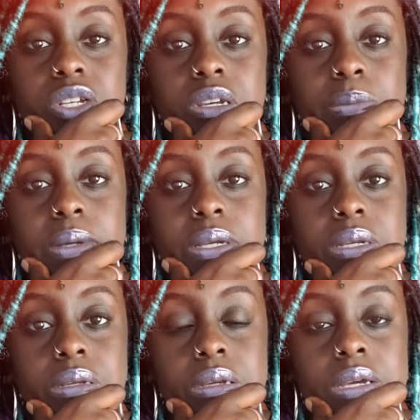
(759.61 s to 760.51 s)
It could
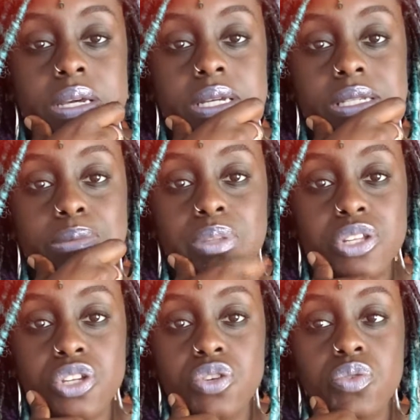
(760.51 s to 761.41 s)
be
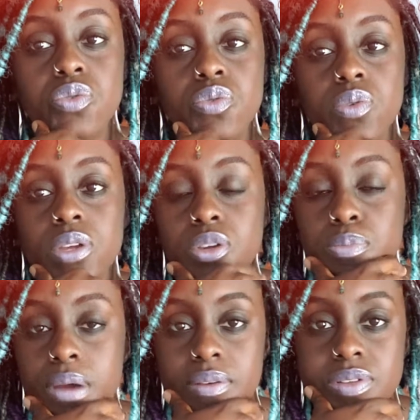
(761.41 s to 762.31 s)
something you do in your
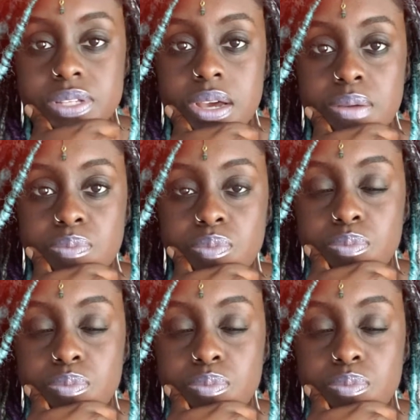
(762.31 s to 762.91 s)
private time,